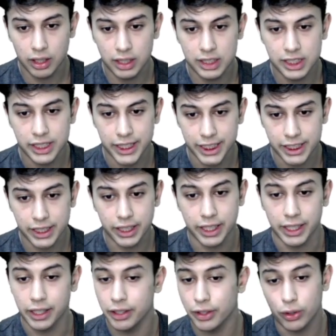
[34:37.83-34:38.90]

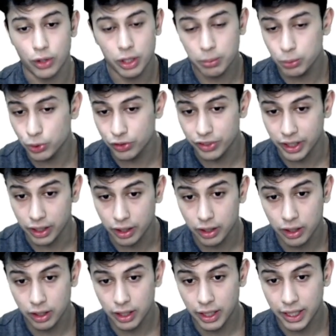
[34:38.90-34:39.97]
stationary, not moving,
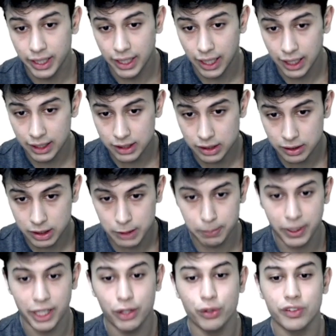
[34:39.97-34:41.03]
it has
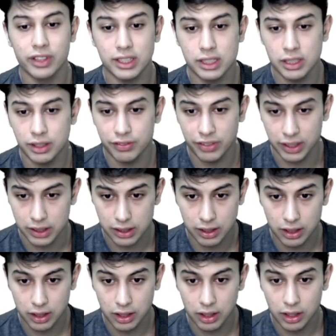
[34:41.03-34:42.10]
spread over a surface,
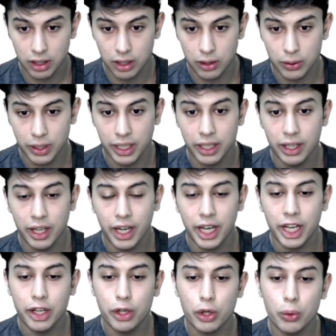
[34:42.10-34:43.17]
okay,
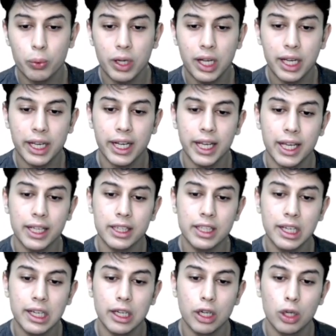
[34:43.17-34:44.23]
it will take
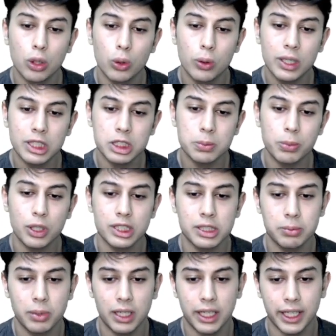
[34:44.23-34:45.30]
the lowest possible